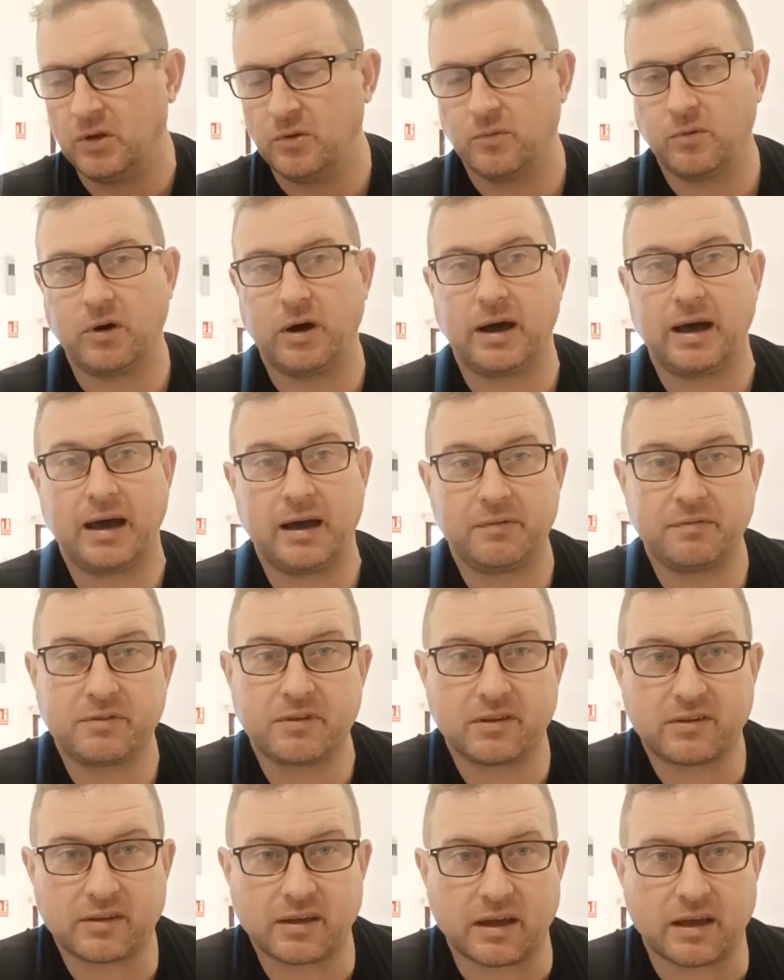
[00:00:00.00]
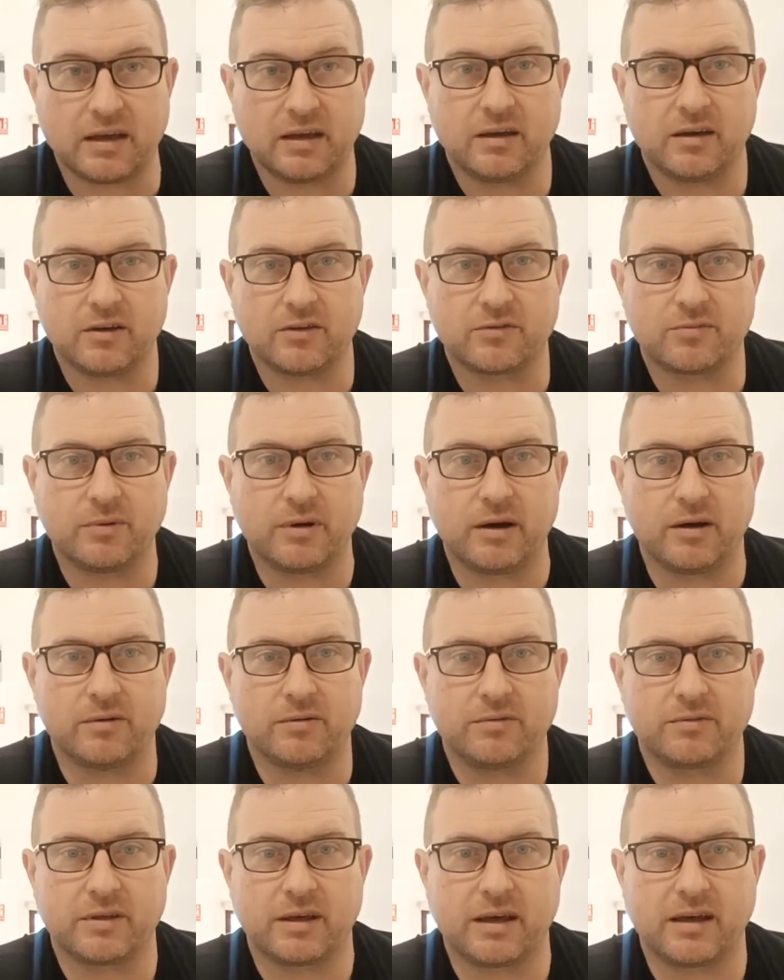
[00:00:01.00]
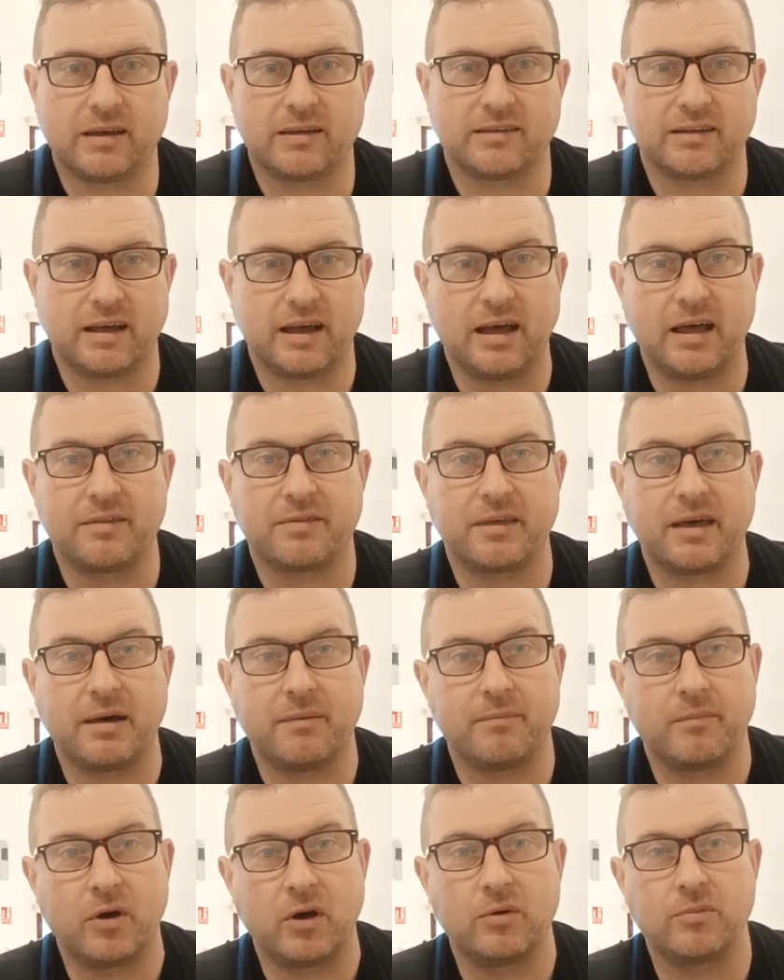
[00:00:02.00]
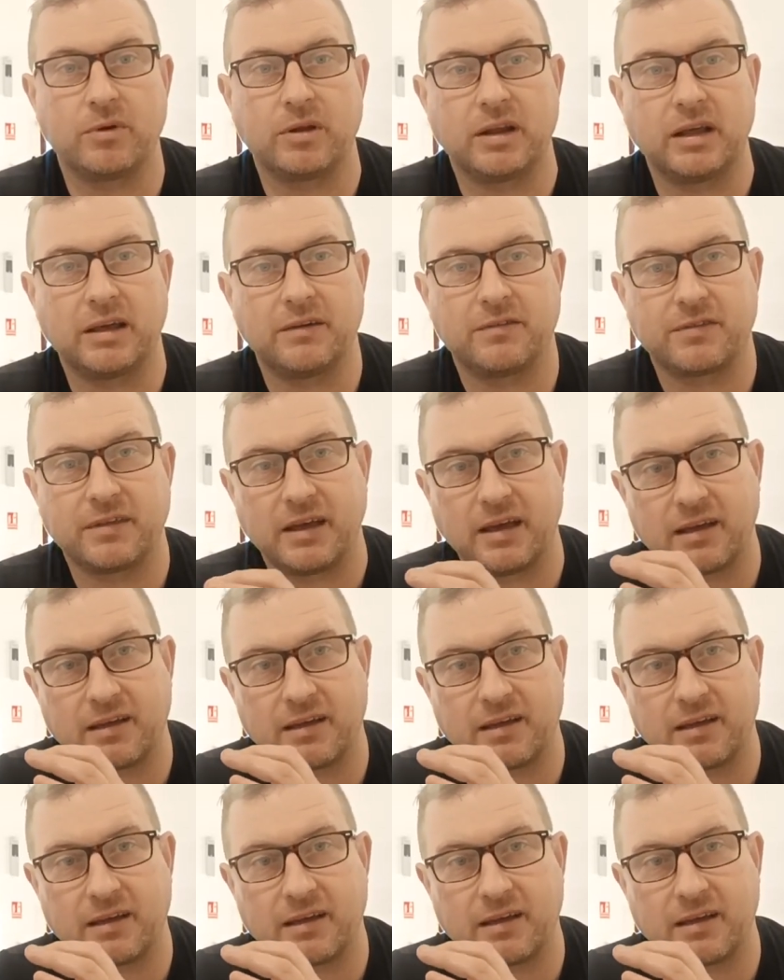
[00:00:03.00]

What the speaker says: What I have to say as well, that is at that moment, if they